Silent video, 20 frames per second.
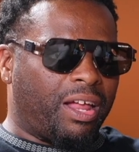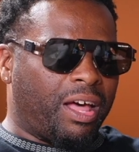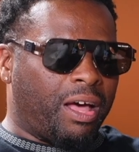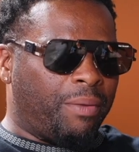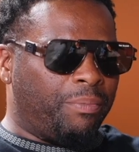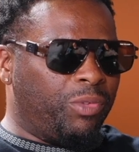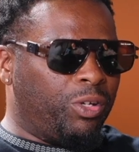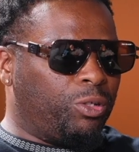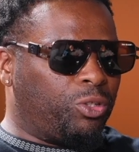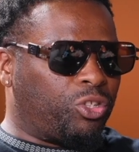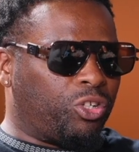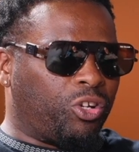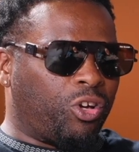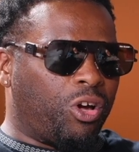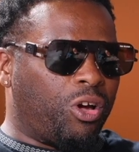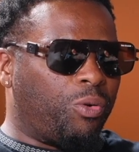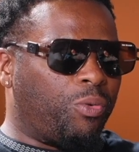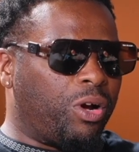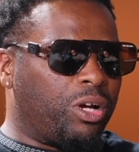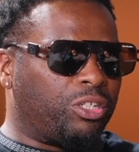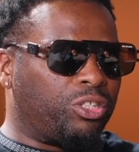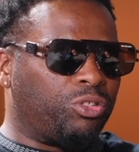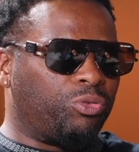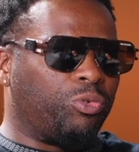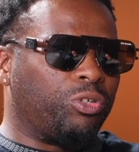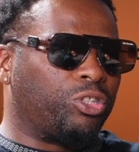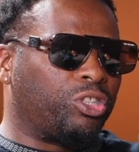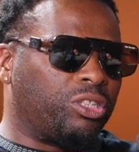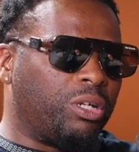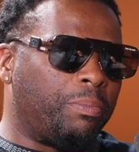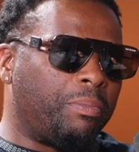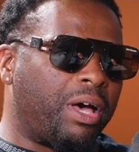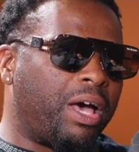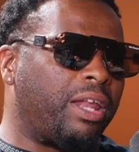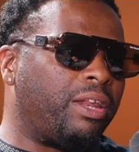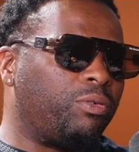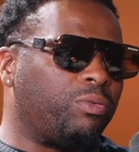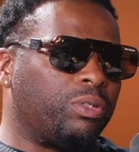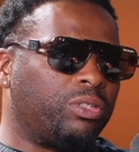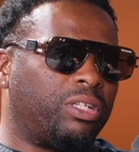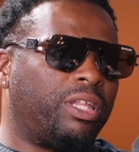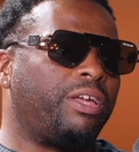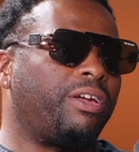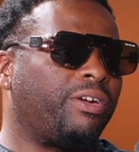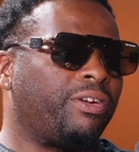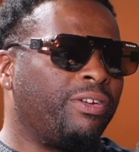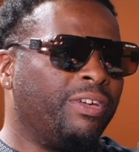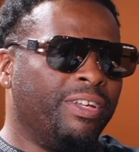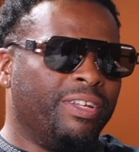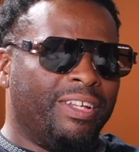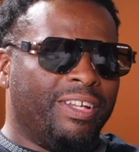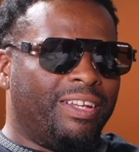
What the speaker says: I'm used to car washes where somebody was there.